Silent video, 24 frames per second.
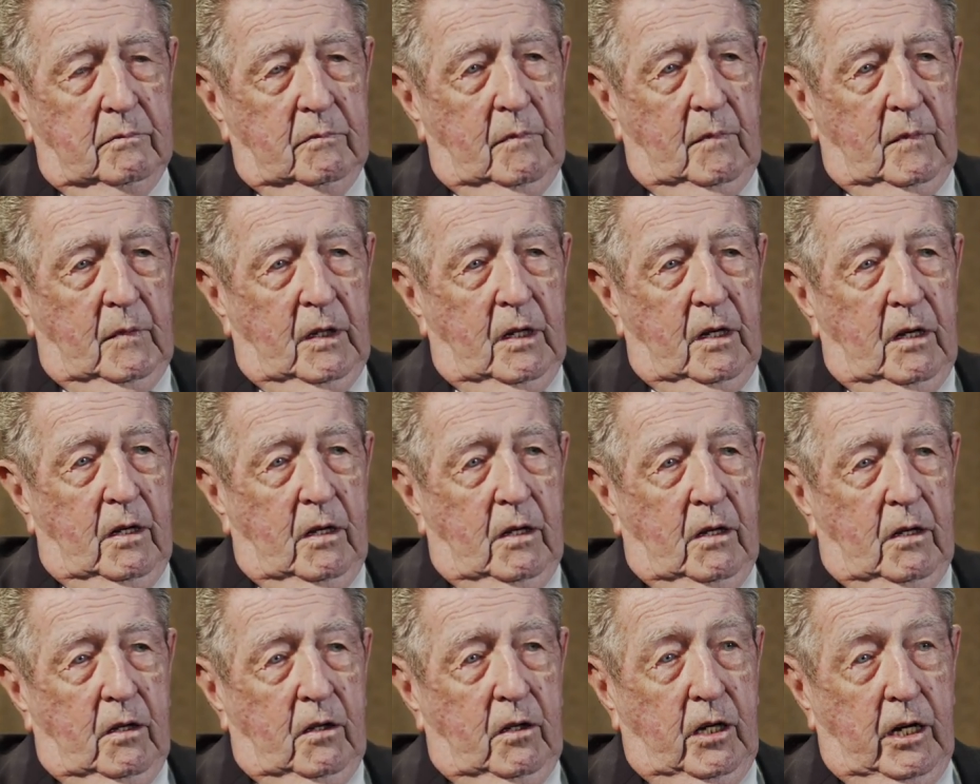coming
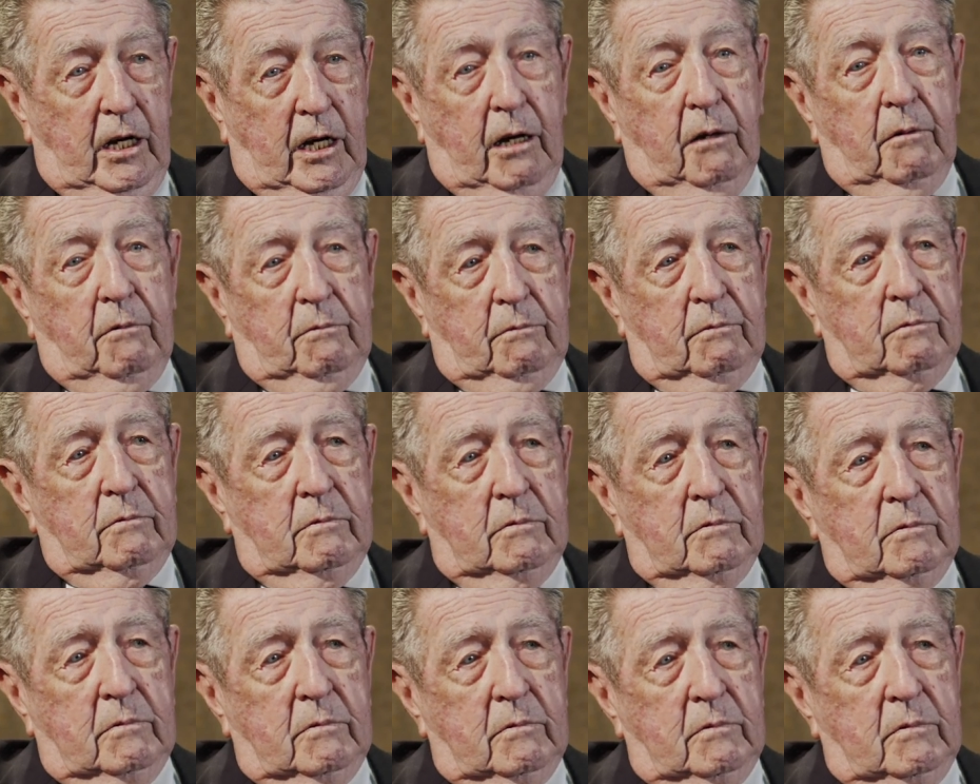to, yeah. to visit,
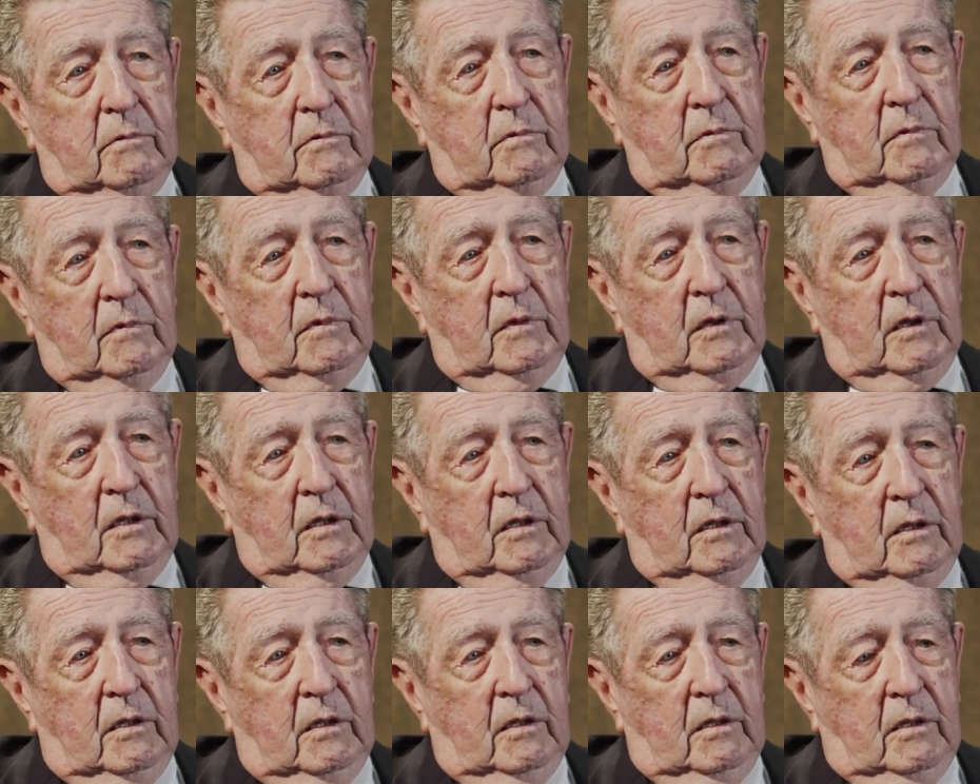and of course she's still
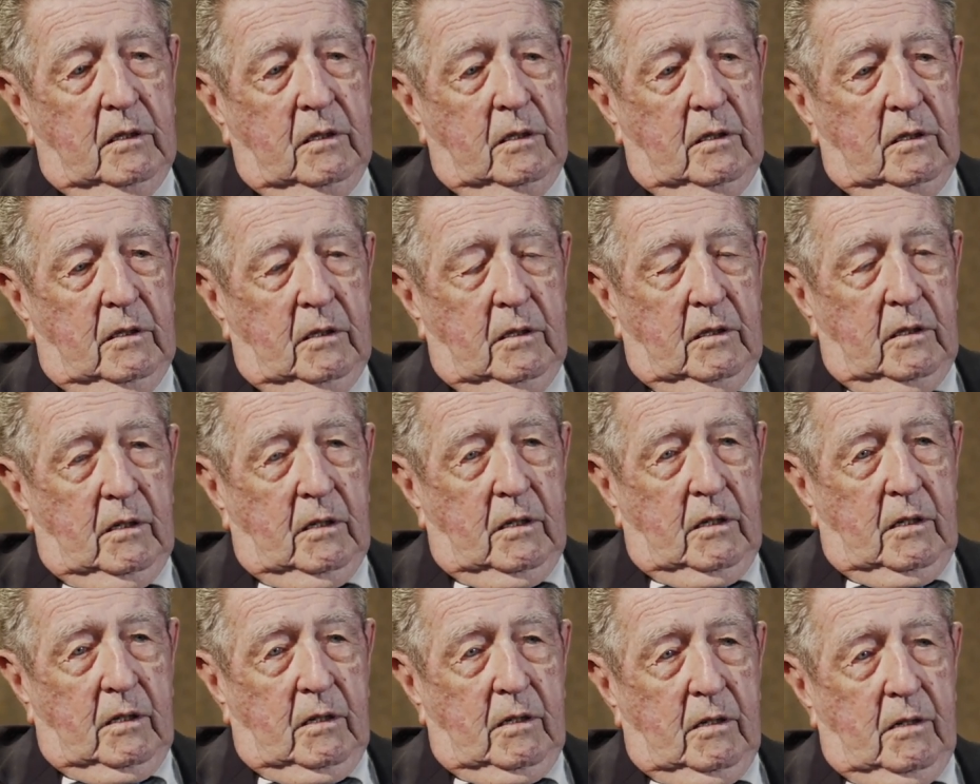on the throne. So
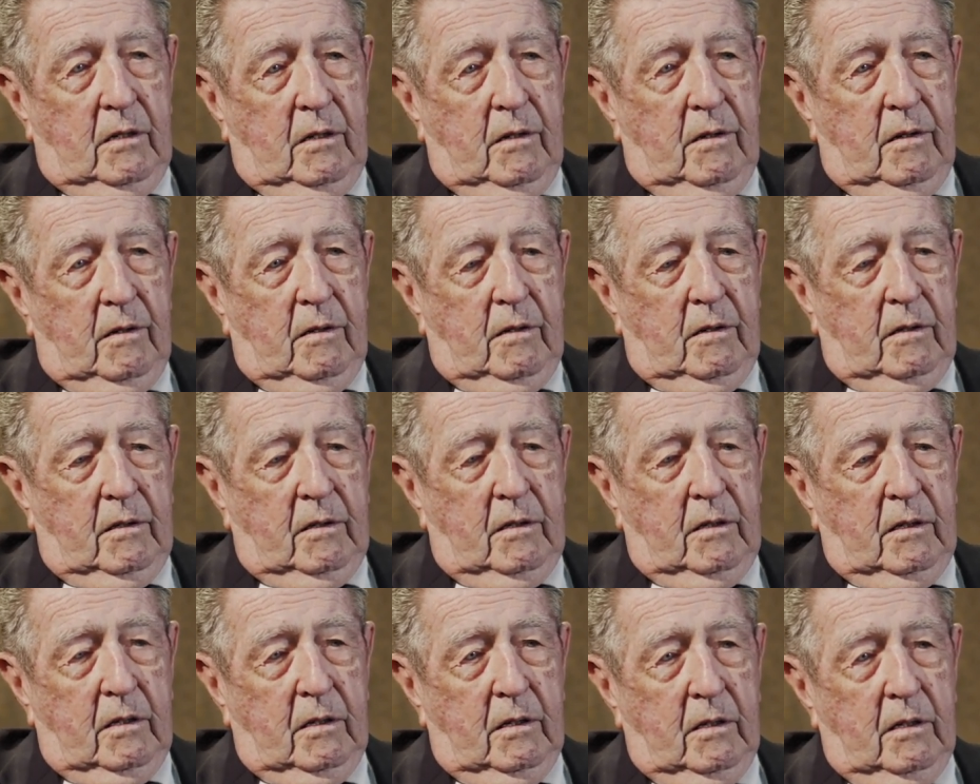that's
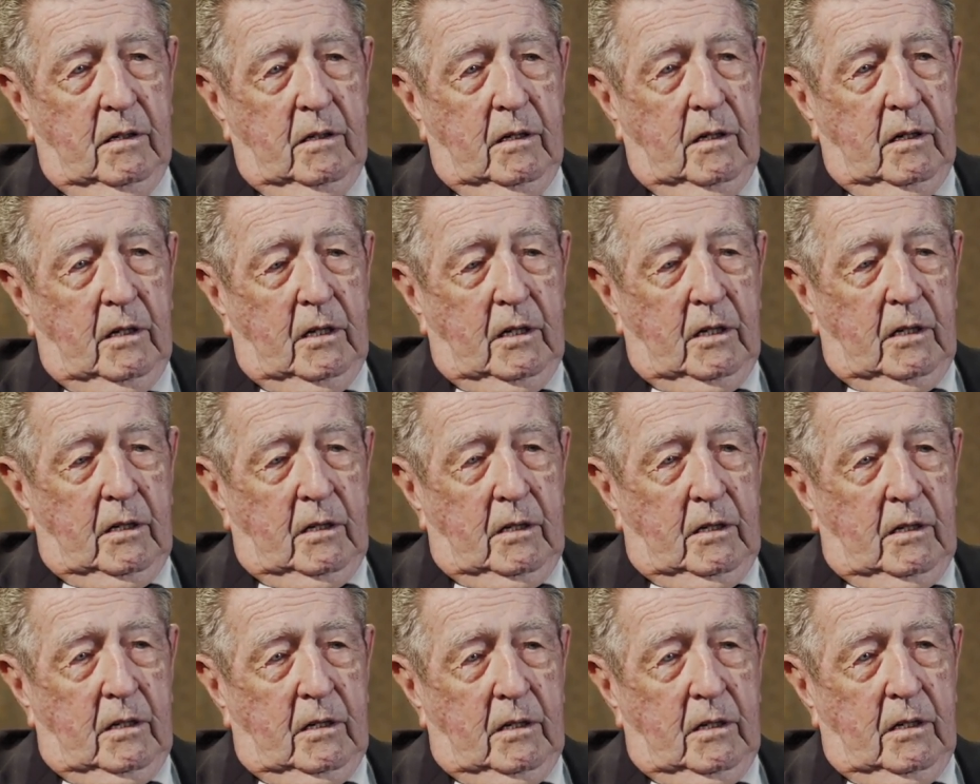Absolutely amazing.
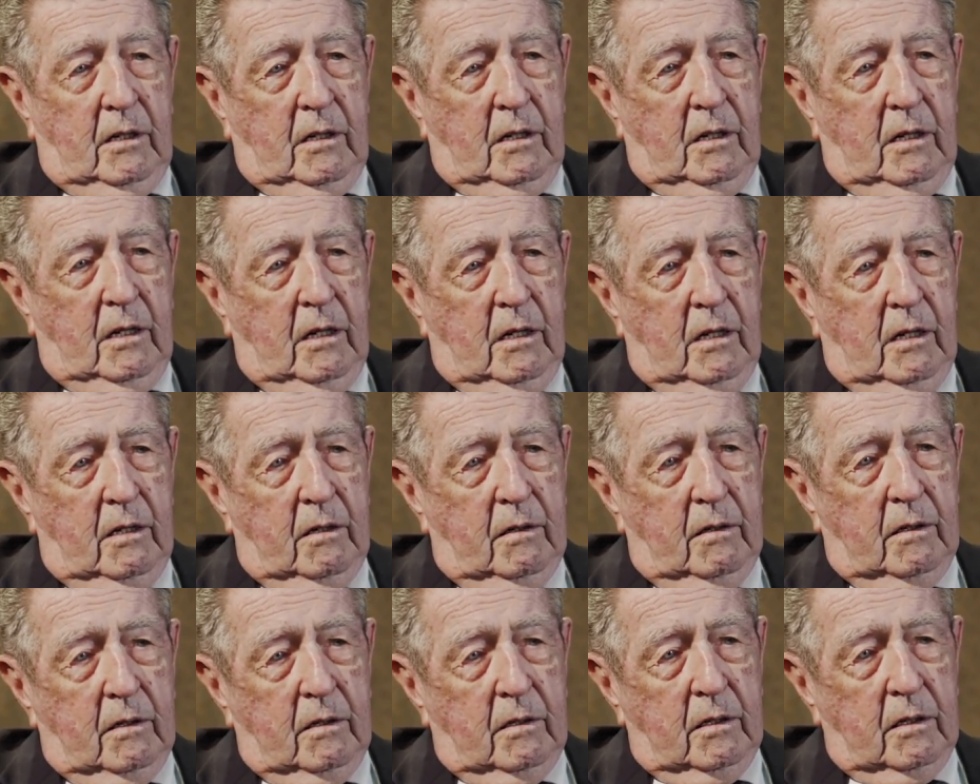Uh,
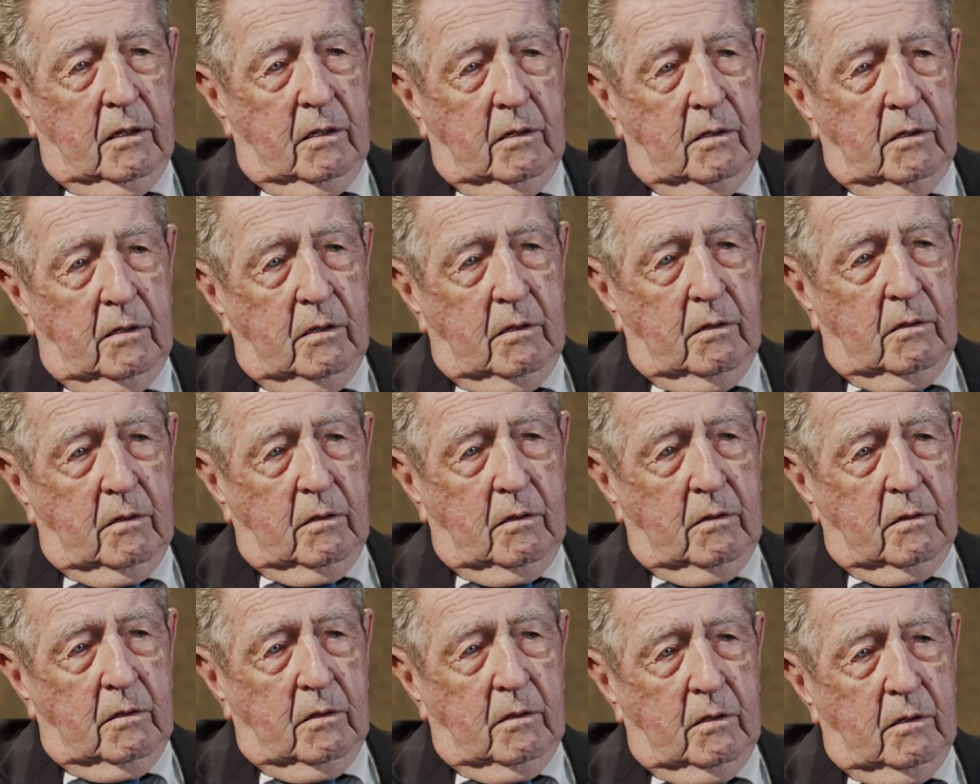from there, you
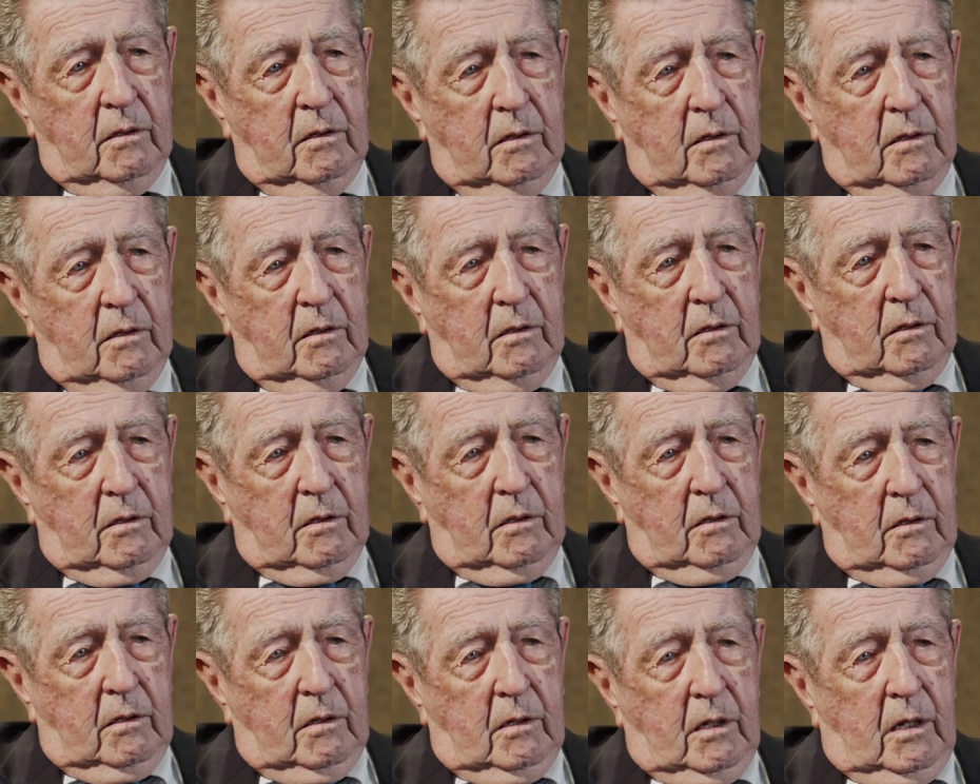went to Special Forces
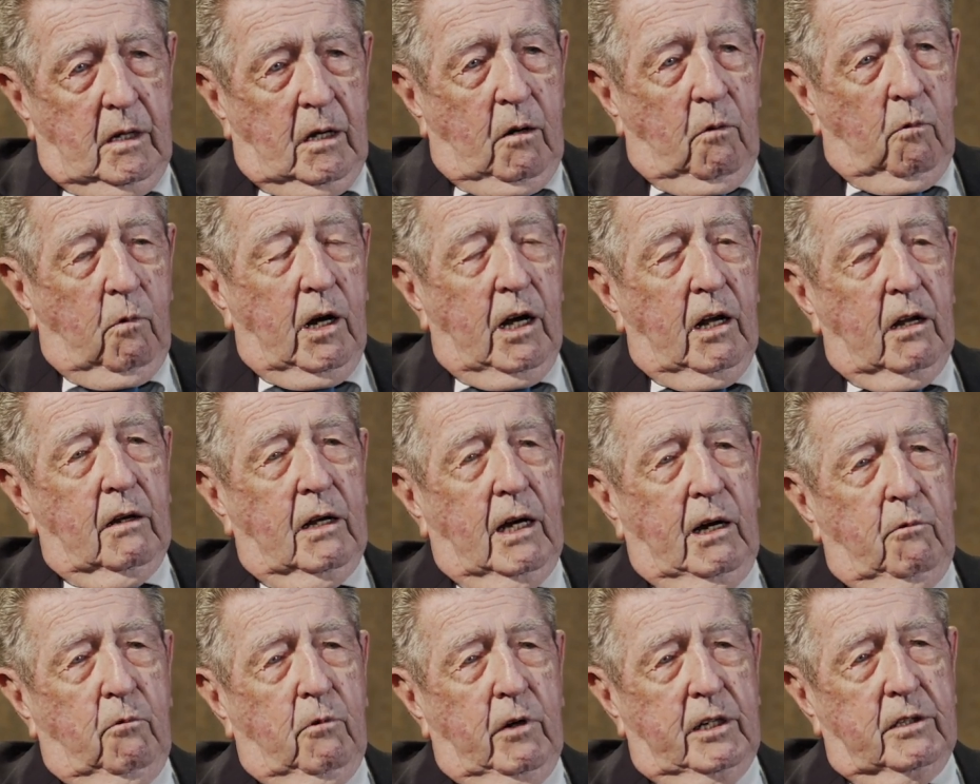training. Well,
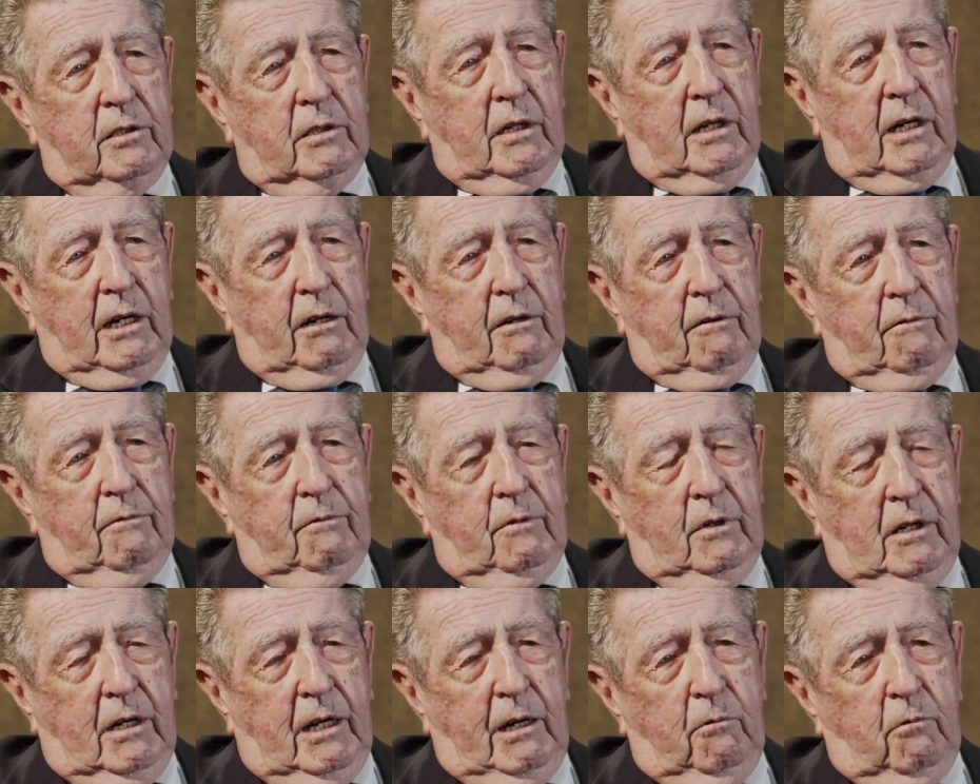I went. I,
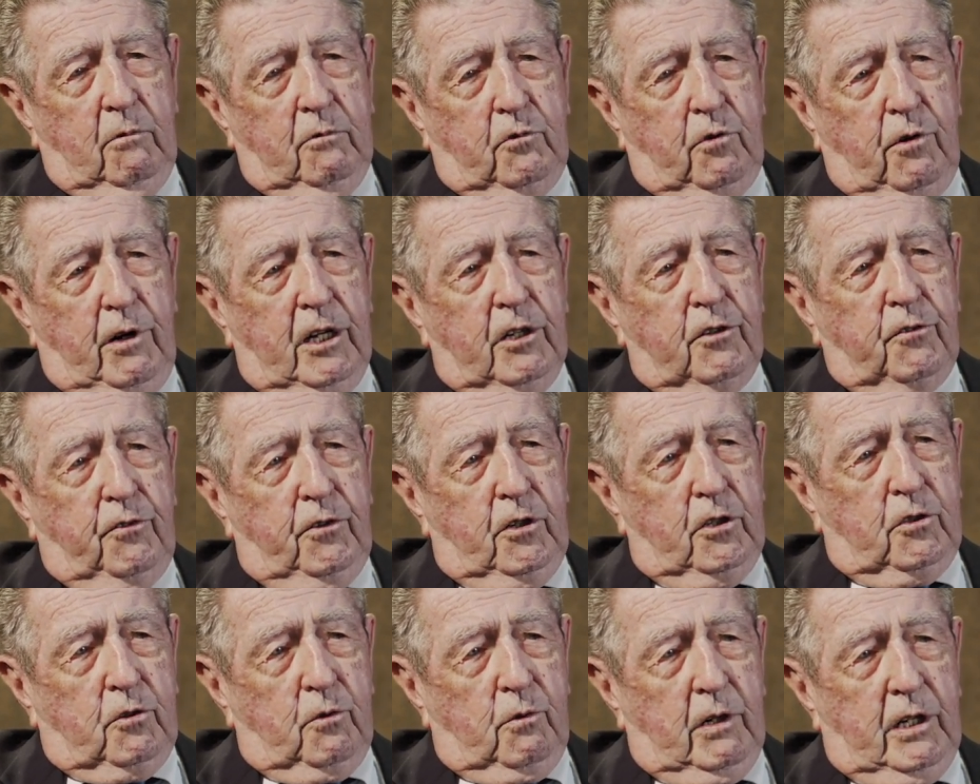I
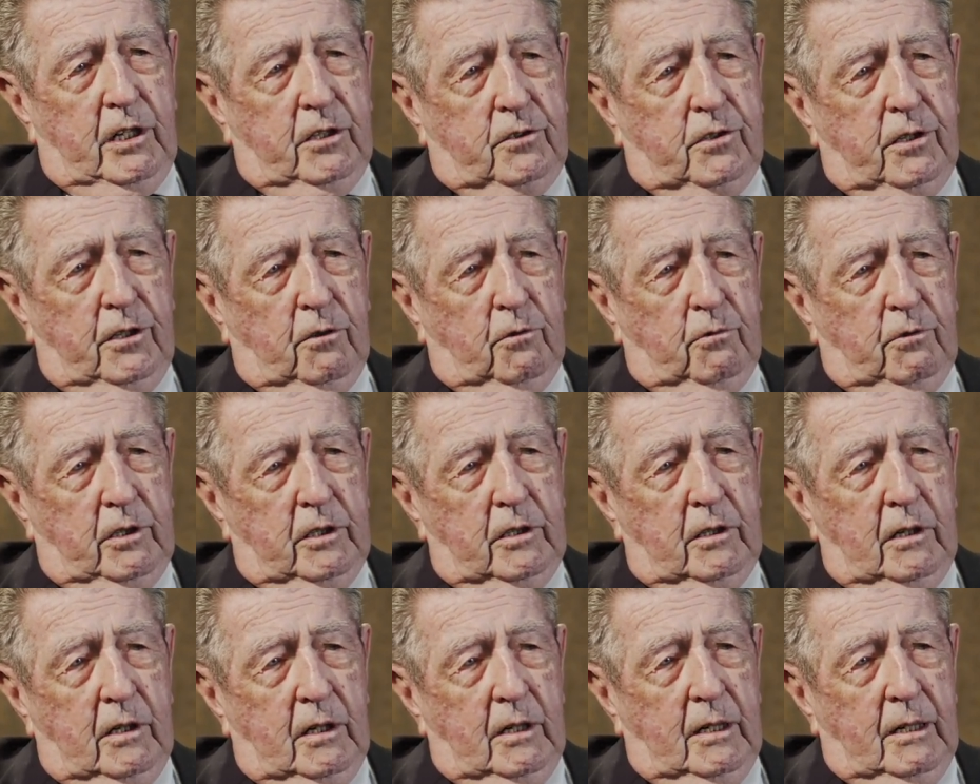transferred to
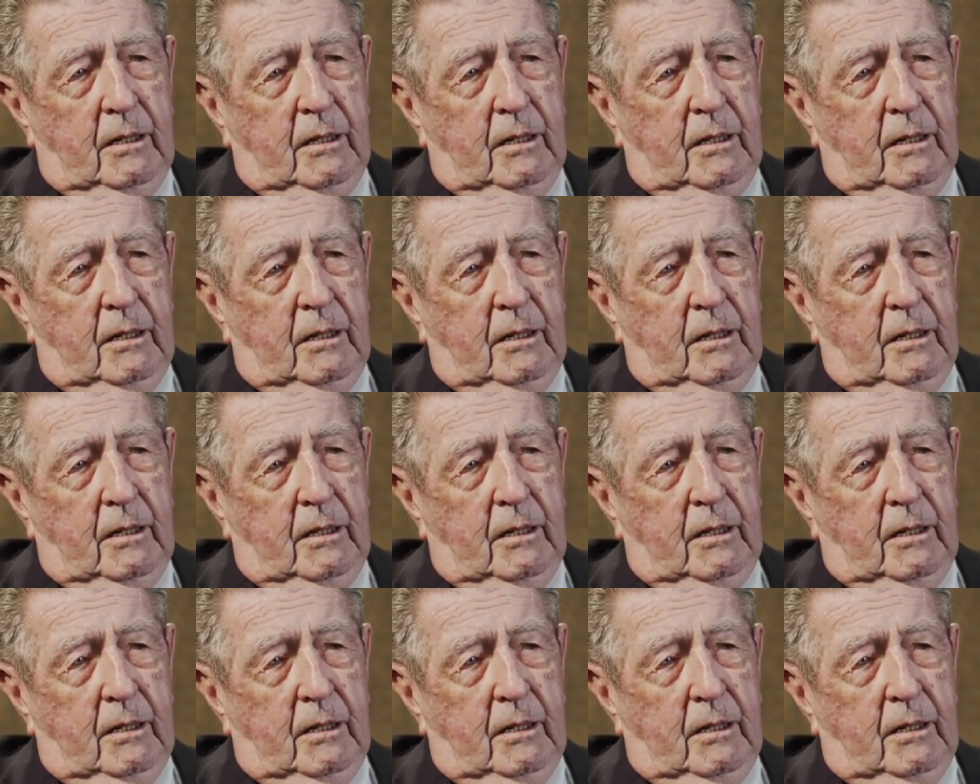artillery.